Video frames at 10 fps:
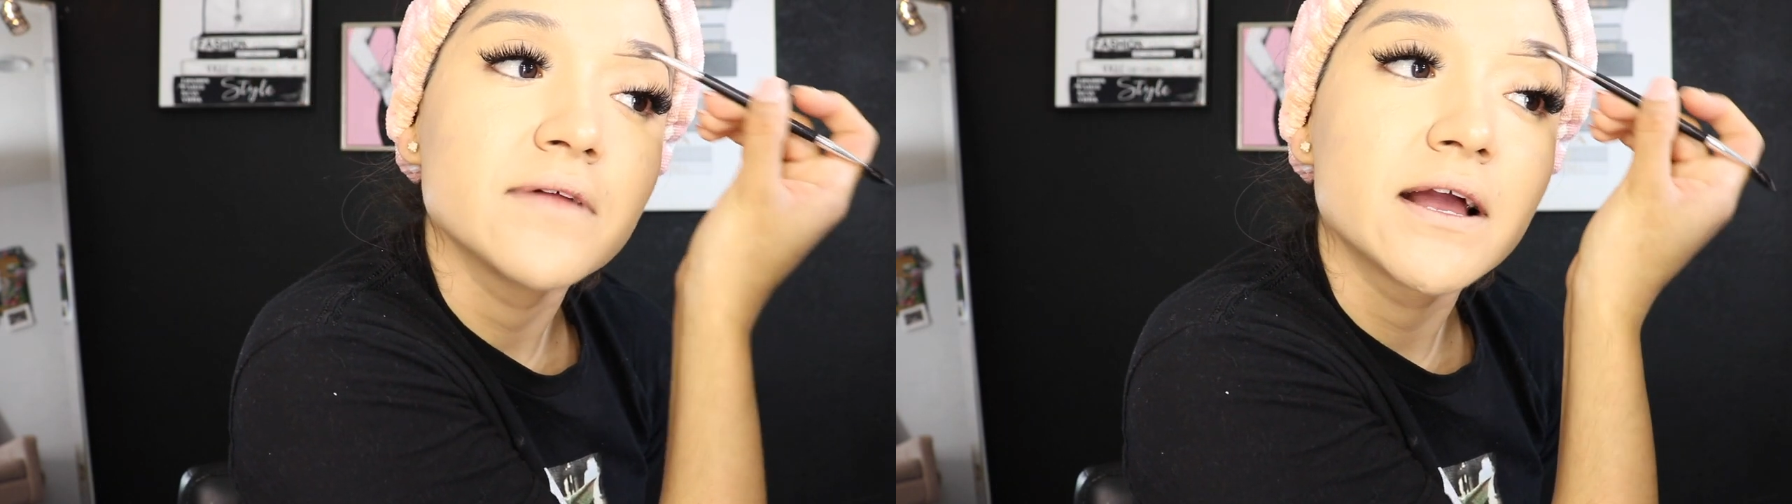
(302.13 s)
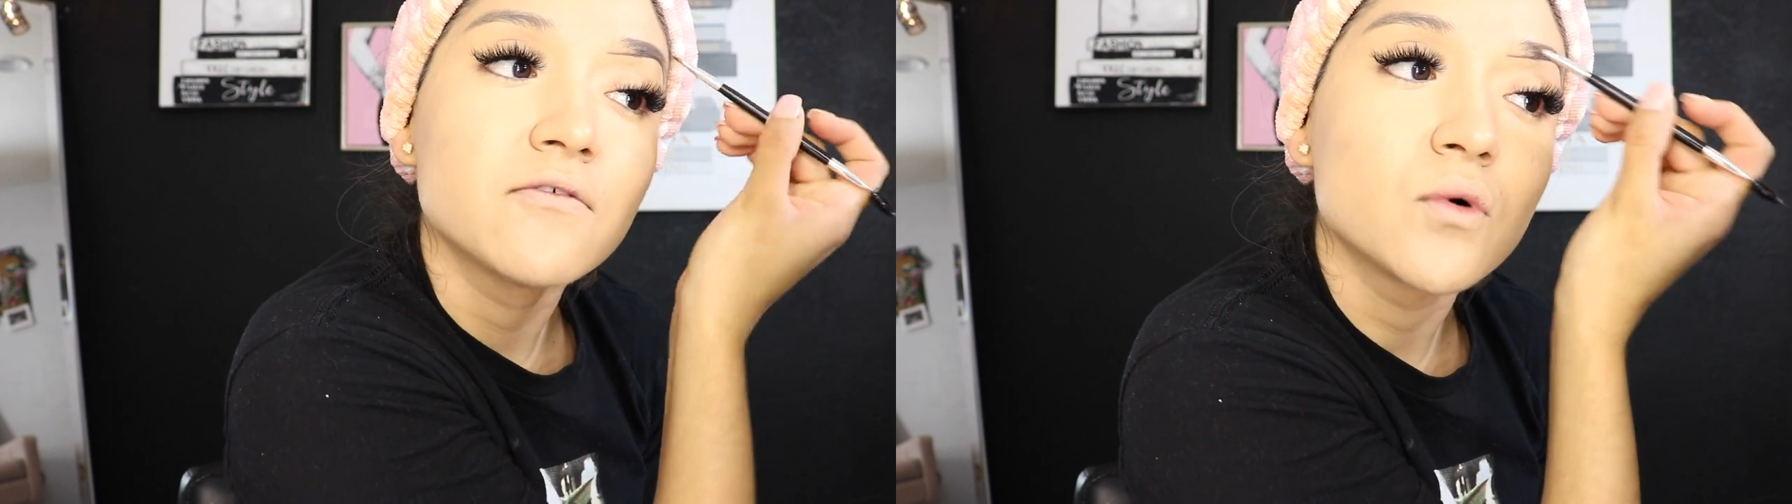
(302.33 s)

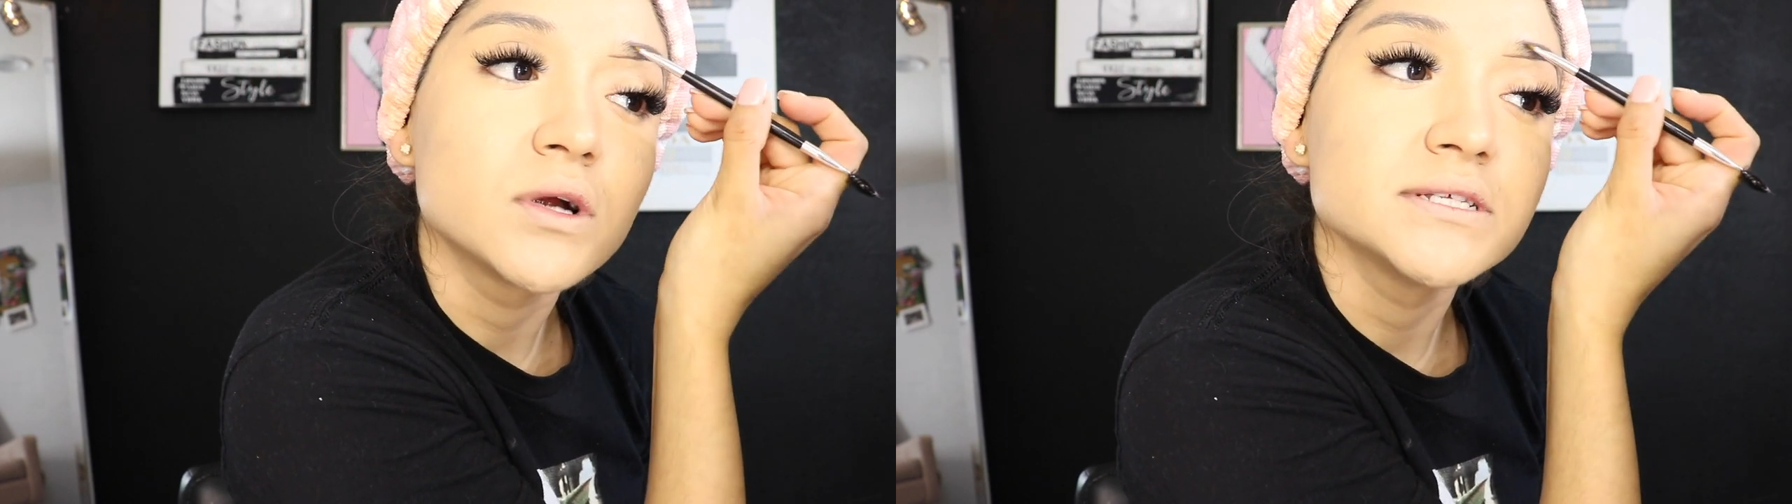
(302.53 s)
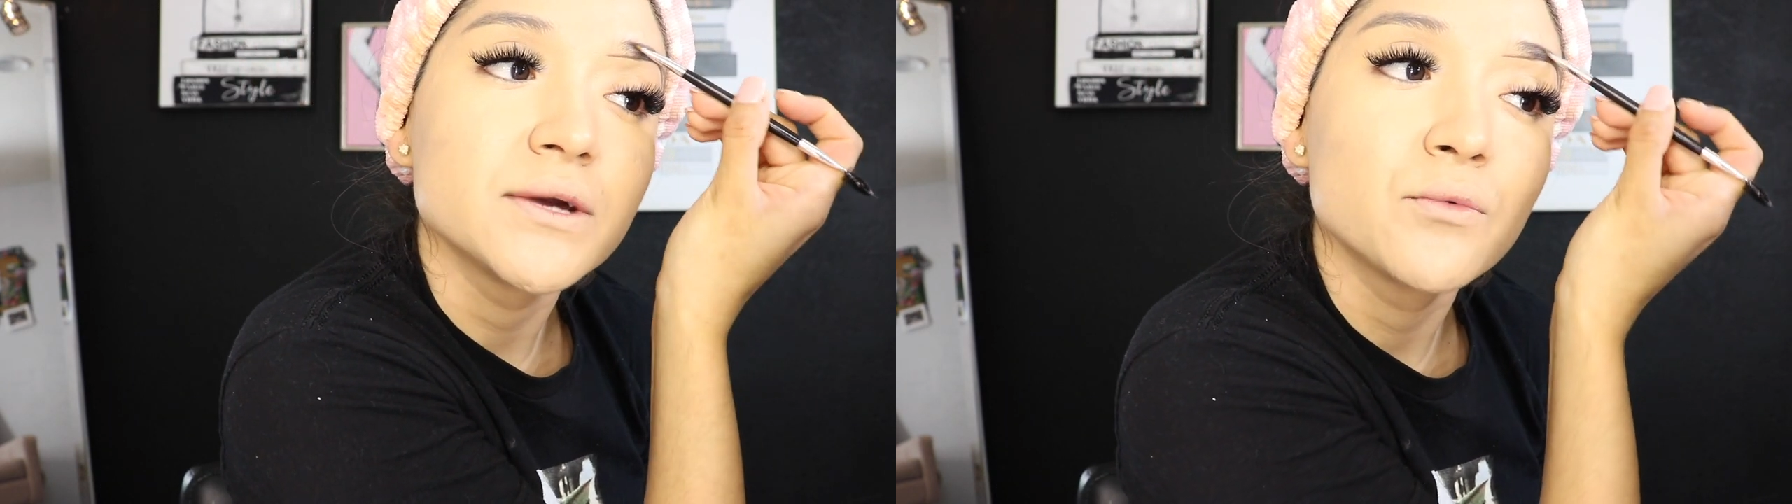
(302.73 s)
like of
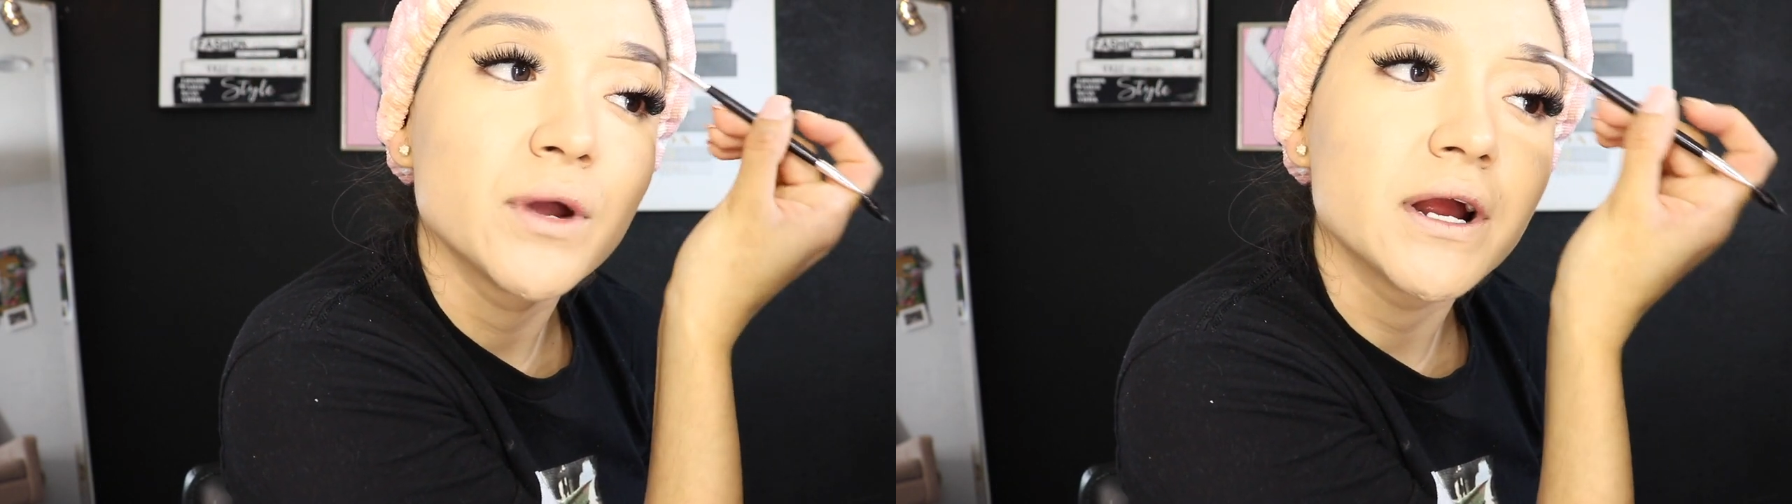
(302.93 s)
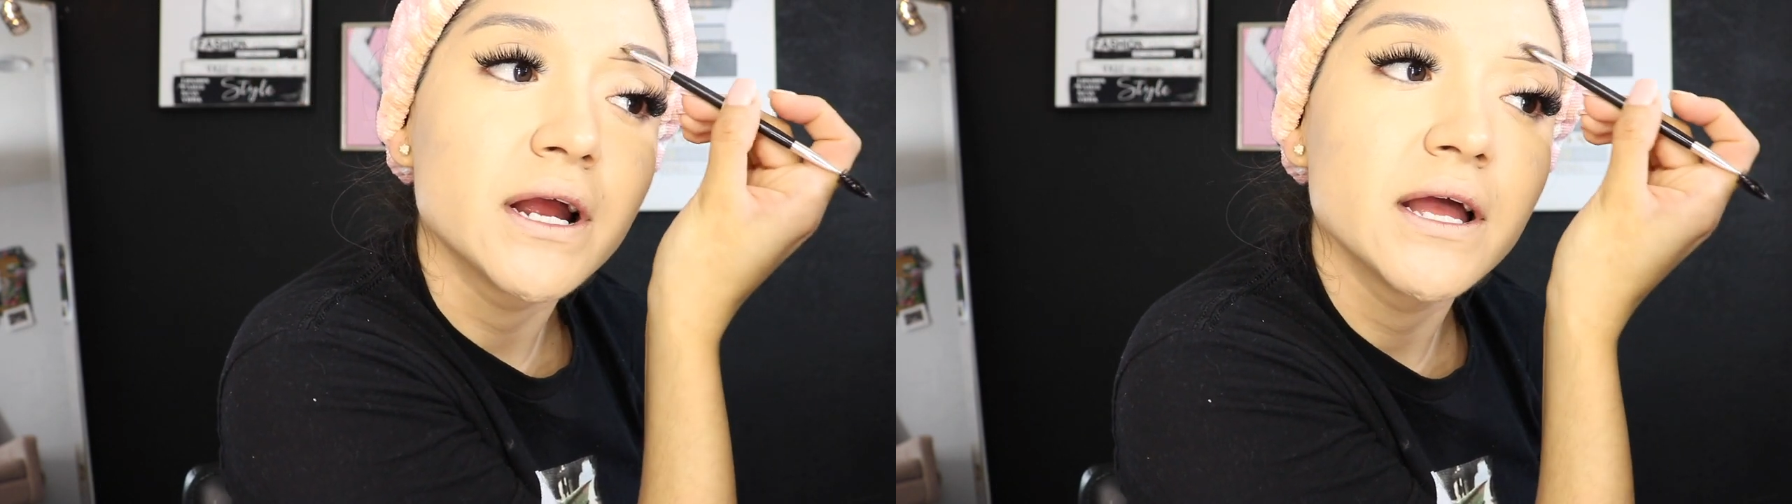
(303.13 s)
course I
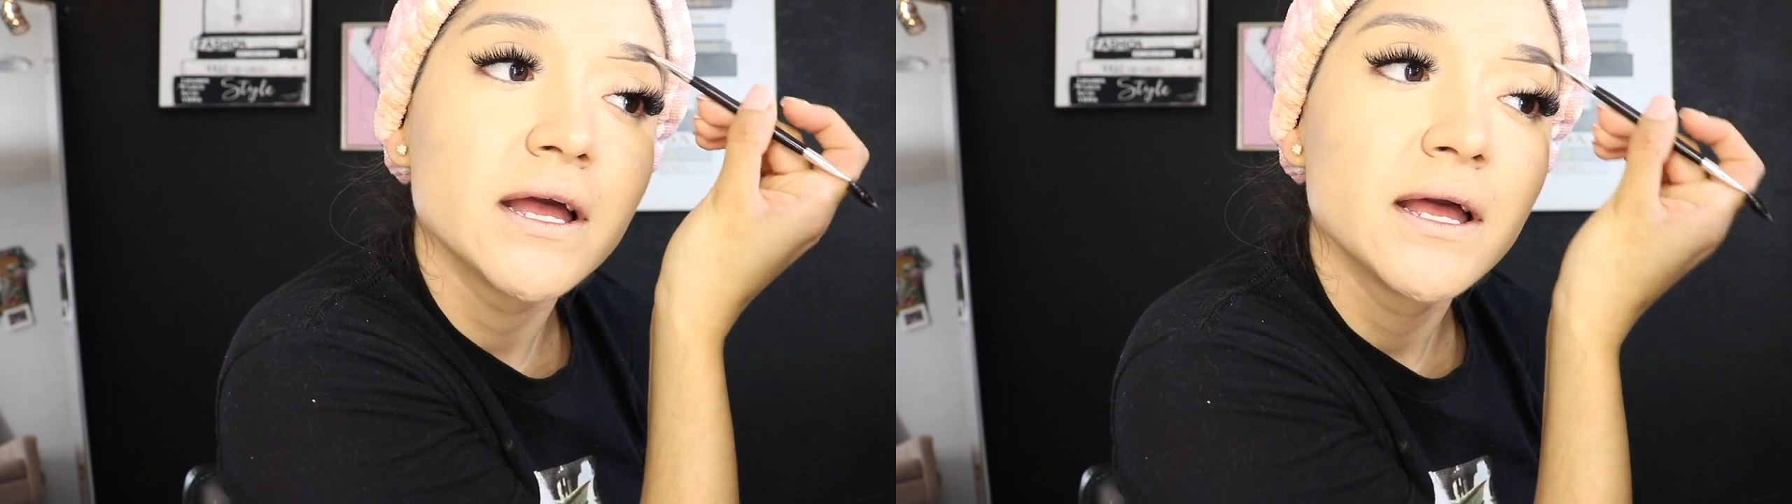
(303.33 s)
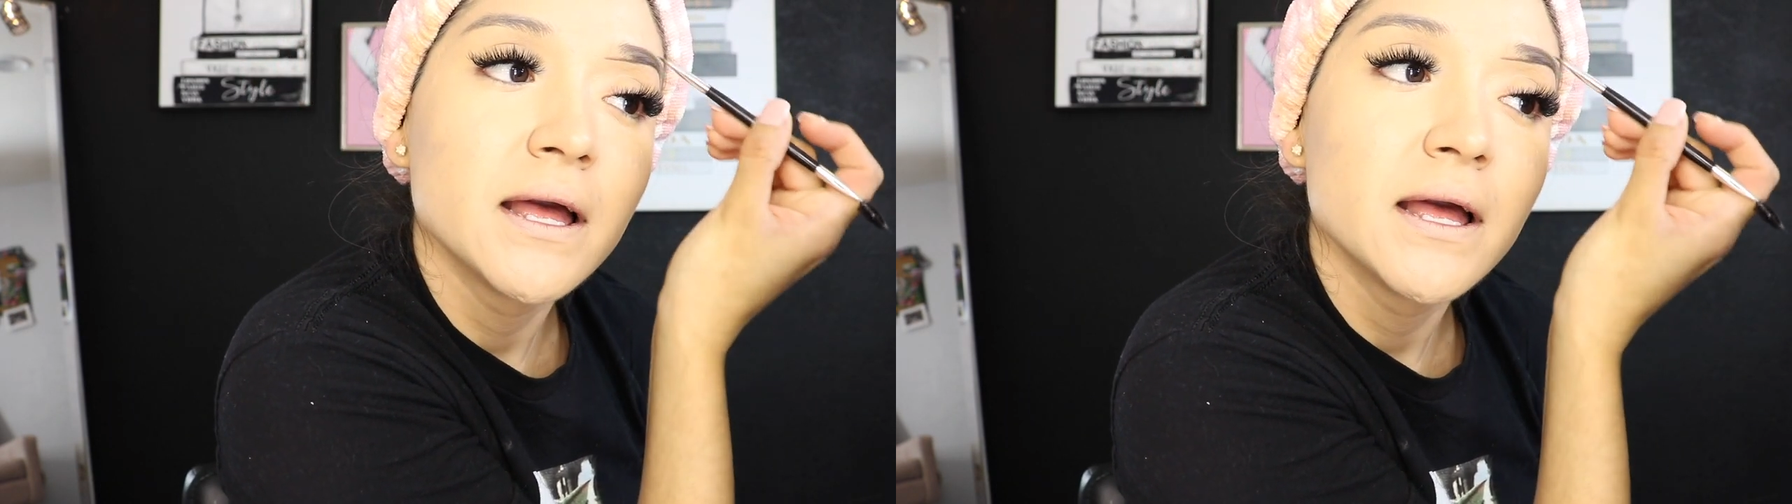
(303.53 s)
wear it,